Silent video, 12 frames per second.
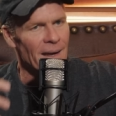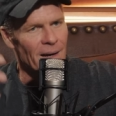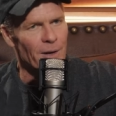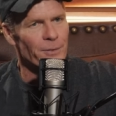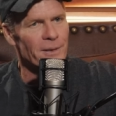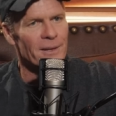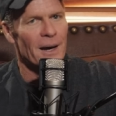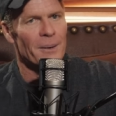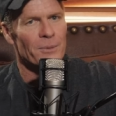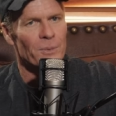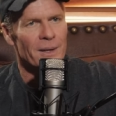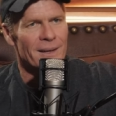And
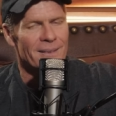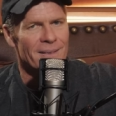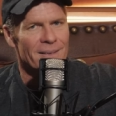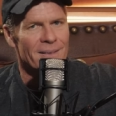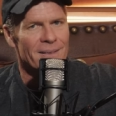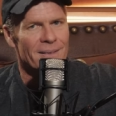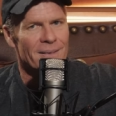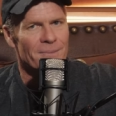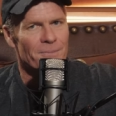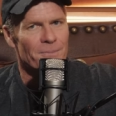oftentimes we can just